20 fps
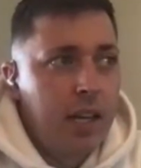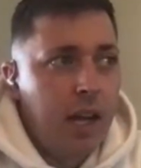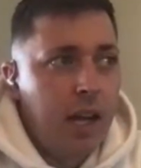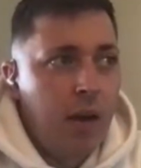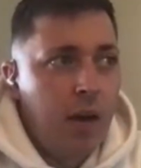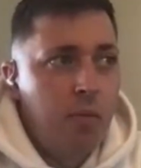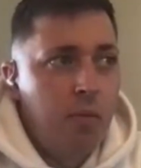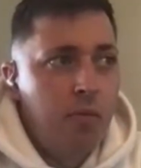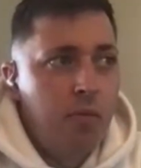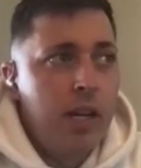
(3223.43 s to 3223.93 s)

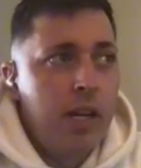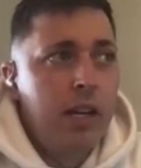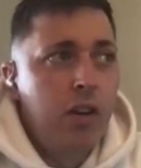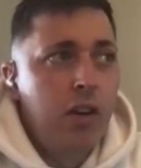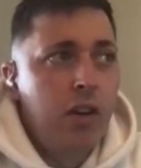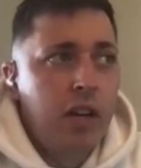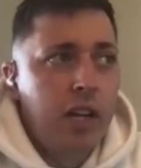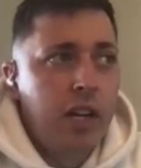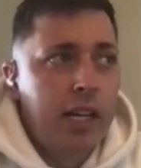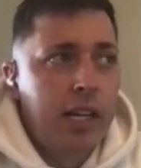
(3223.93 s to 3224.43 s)

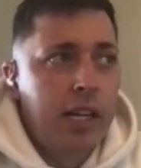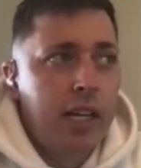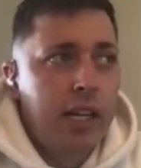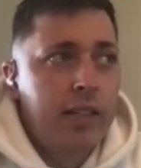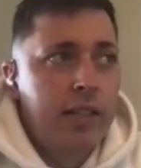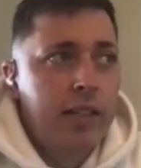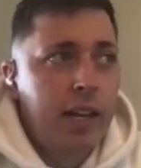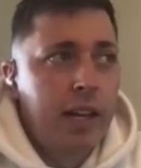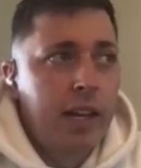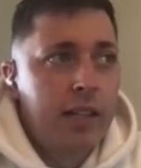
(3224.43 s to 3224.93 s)
looking
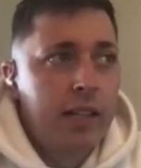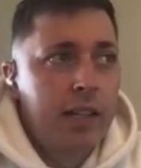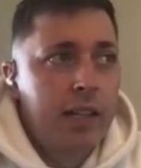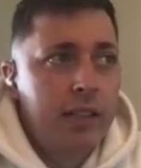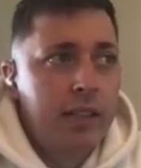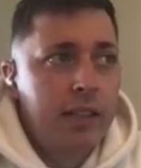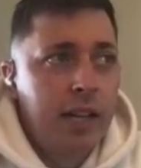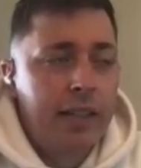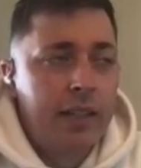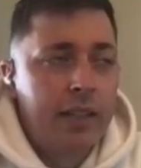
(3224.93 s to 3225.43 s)
into
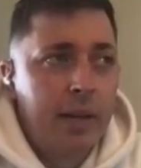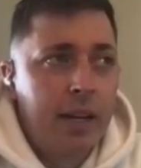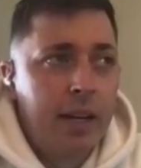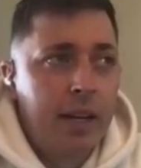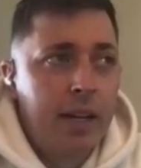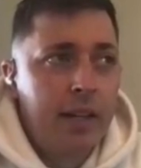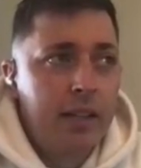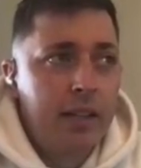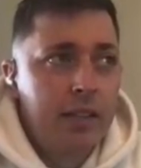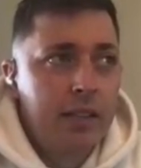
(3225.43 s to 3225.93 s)
at the minute.